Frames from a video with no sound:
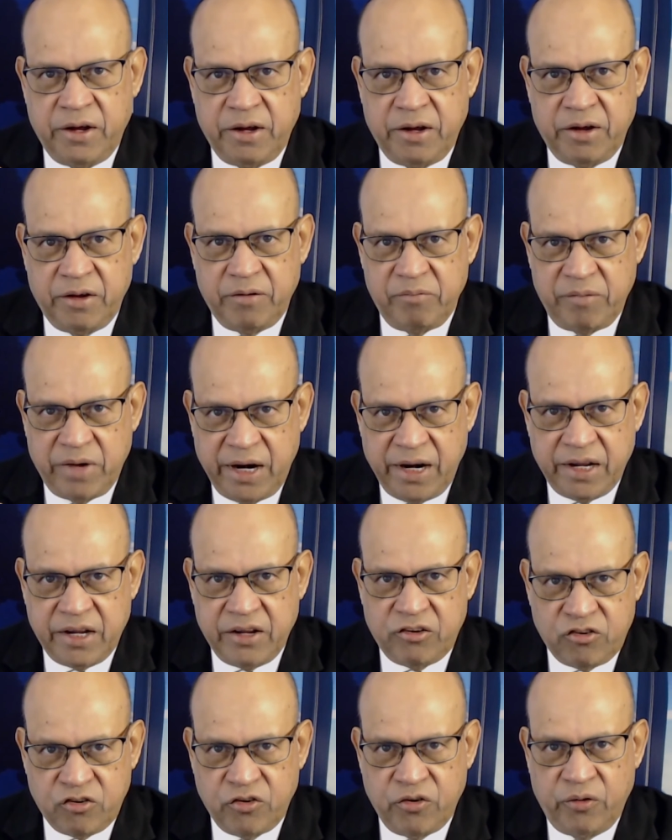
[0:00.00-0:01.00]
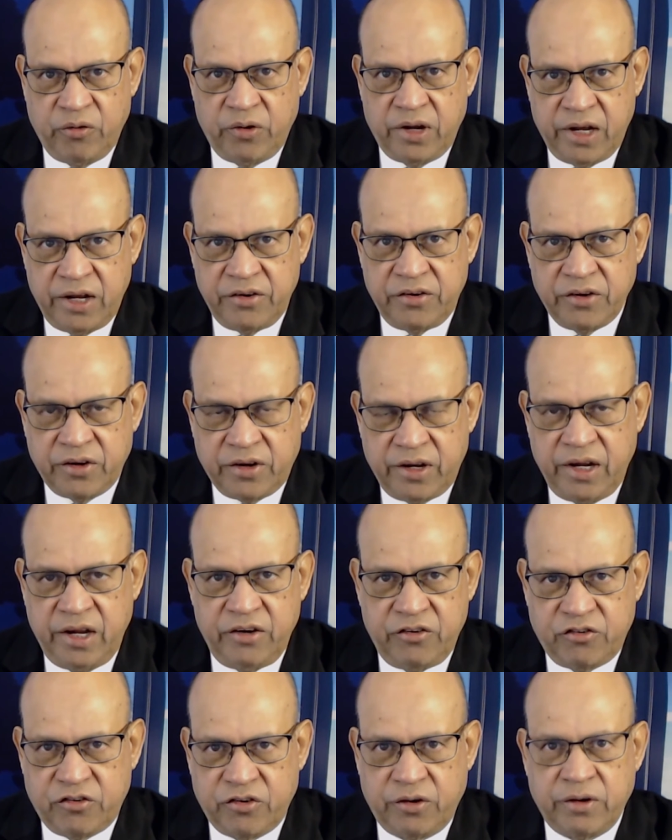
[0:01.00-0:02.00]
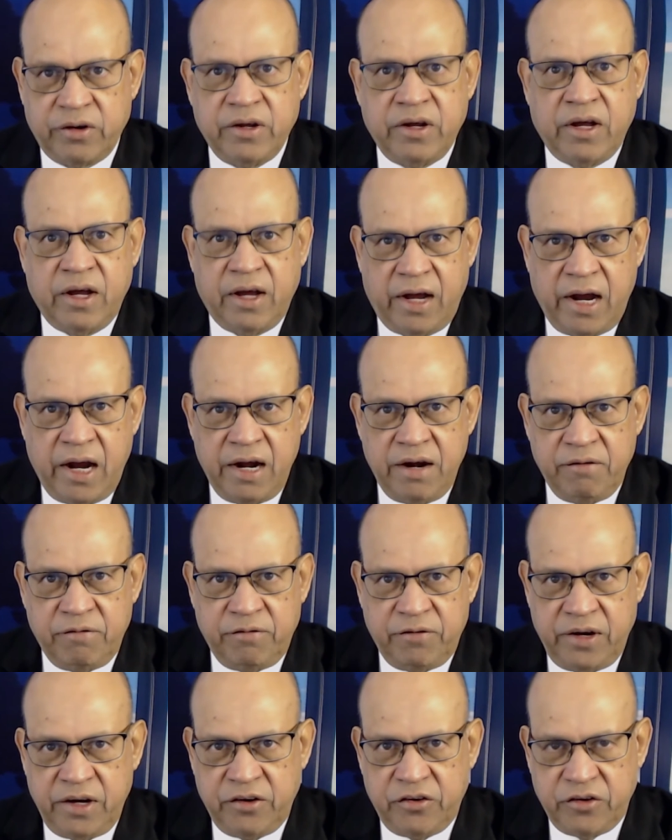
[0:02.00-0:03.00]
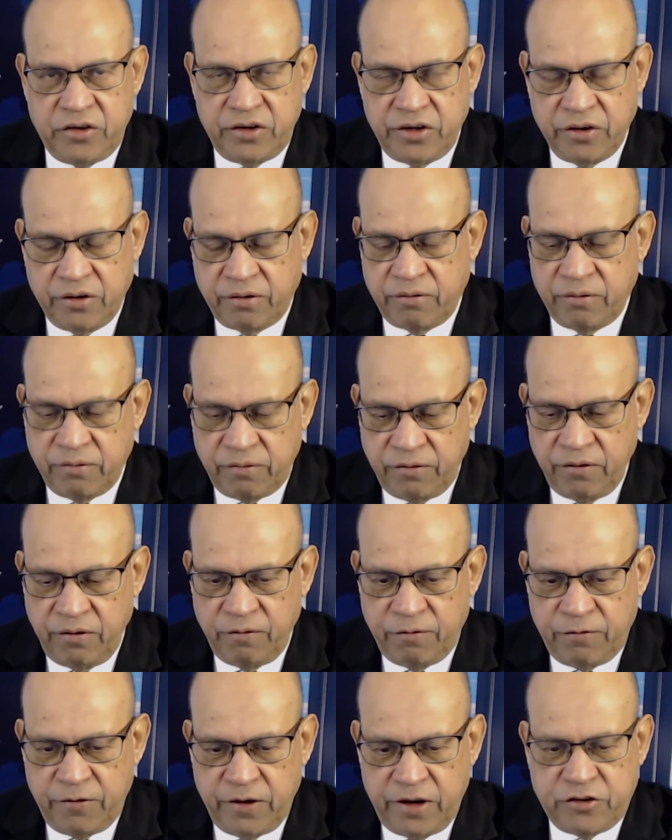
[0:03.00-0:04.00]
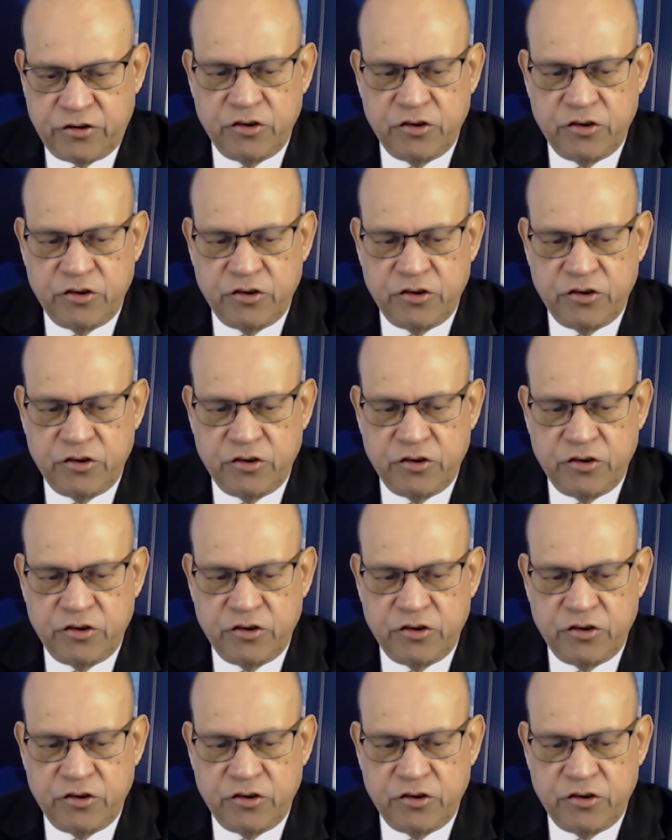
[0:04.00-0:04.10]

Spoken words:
medical school education and finish your full-fledged